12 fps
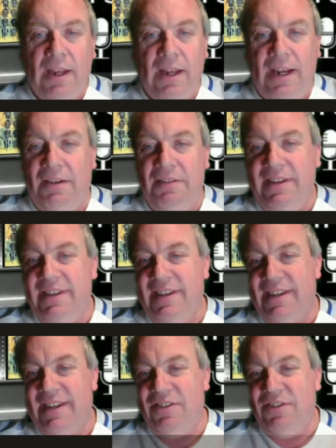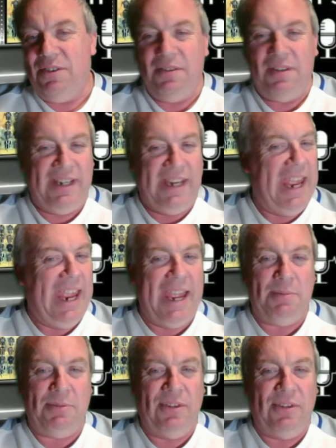Ari says, Andrew, yeah,
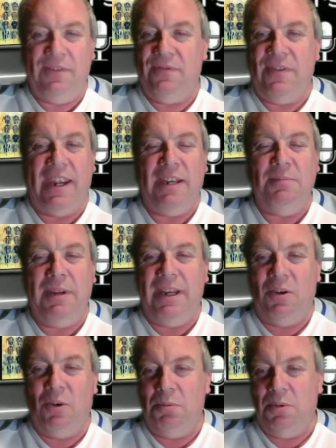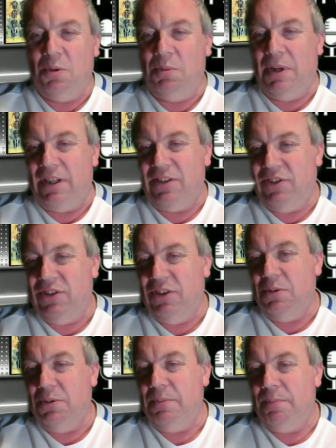absolutely fine, mate. I hope you're well too.